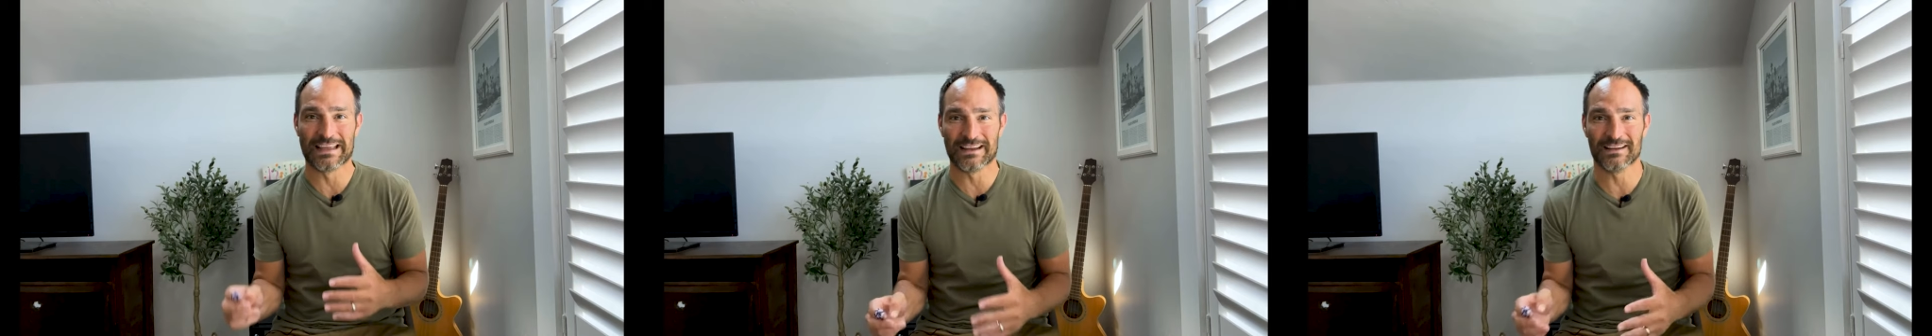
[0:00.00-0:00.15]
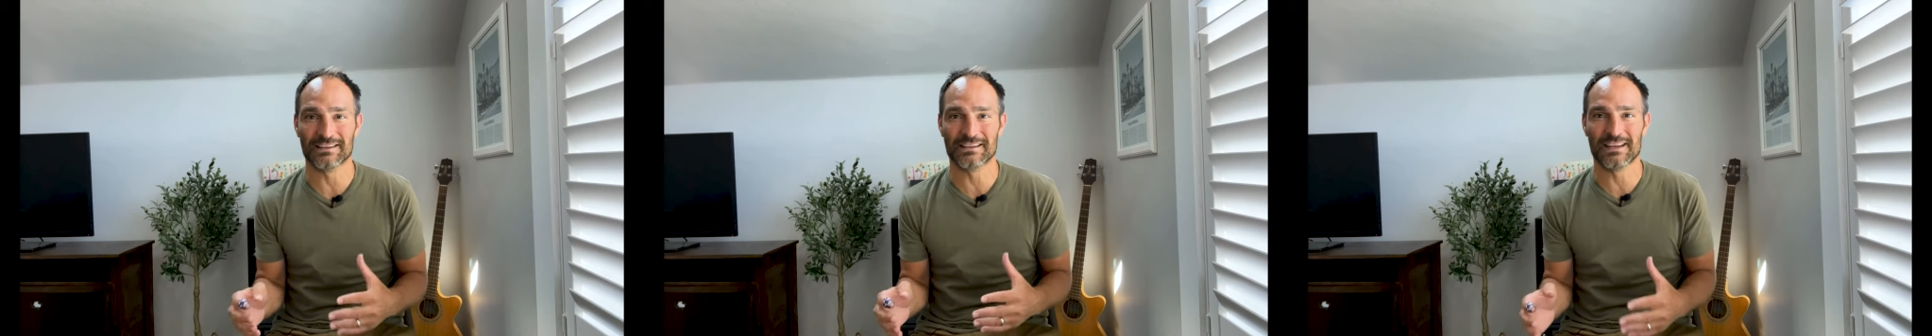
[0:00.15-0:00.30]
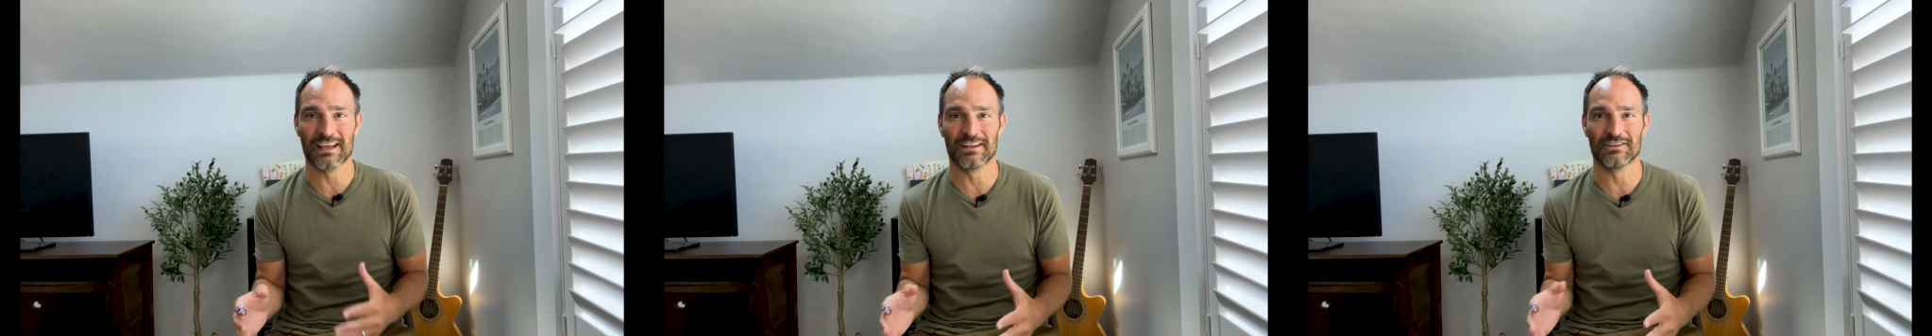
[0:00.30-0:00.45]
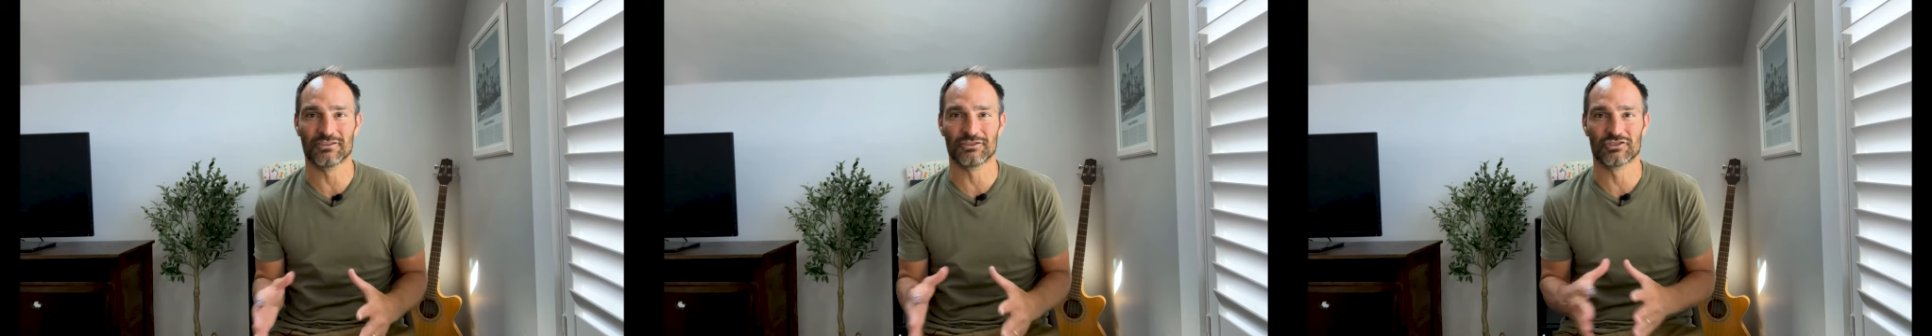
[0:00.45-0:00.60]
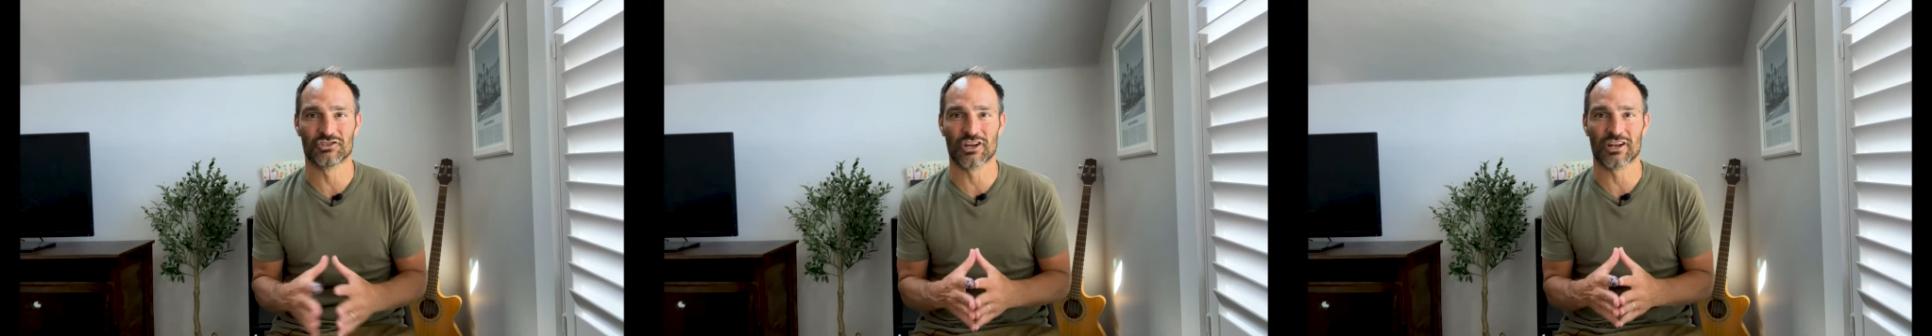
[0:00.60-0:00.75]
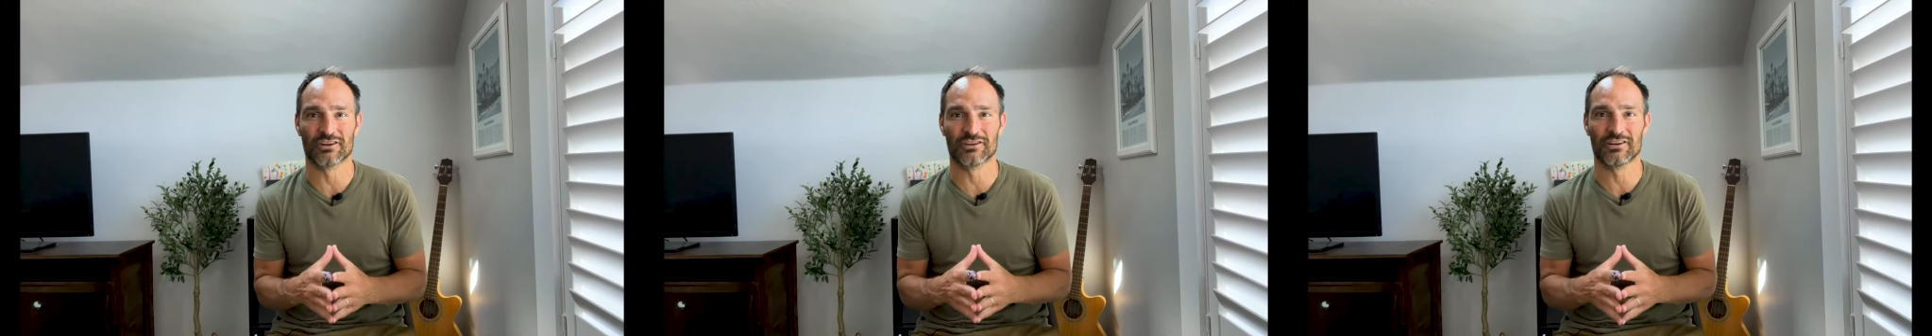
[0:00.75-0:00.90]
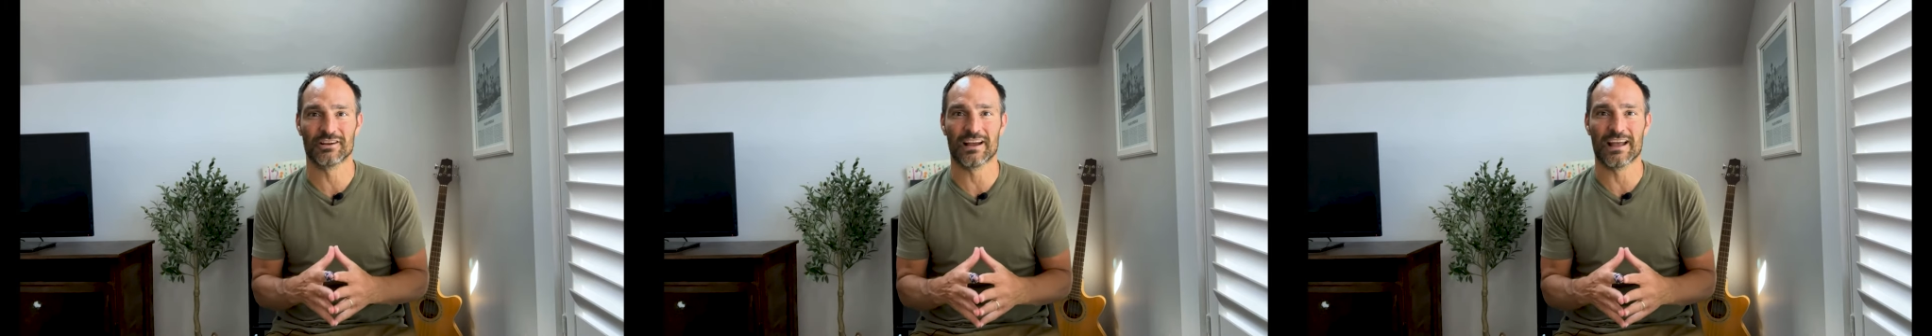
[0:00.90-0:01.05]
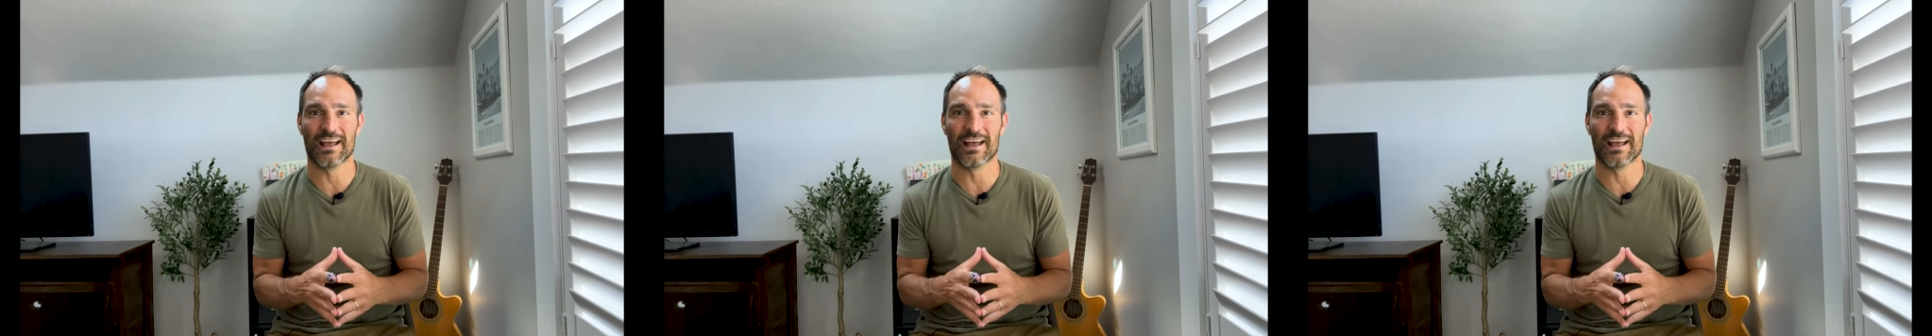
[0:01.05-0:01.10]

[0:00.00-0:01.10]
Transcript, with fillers: land Kendall Jenner